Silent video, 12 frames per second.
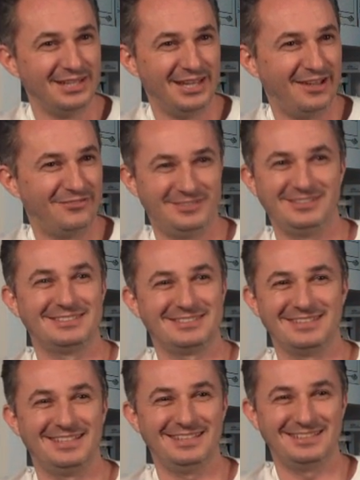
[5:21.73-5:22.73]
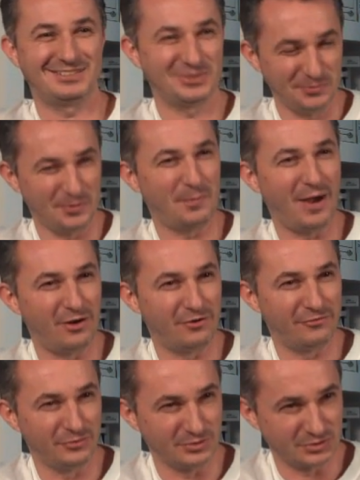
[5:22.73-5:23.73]
have this like super
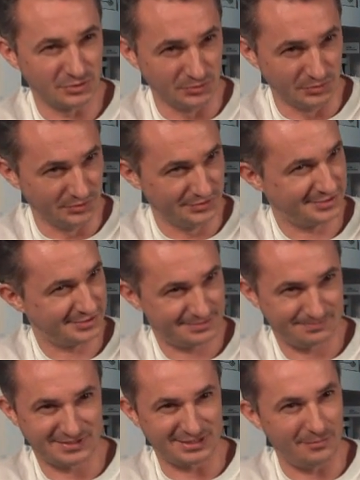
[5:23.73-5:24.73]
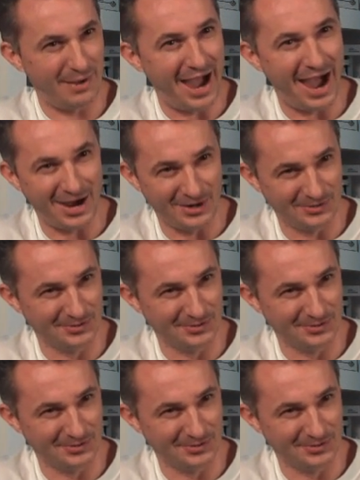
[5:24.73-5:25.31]
powerful tools somehow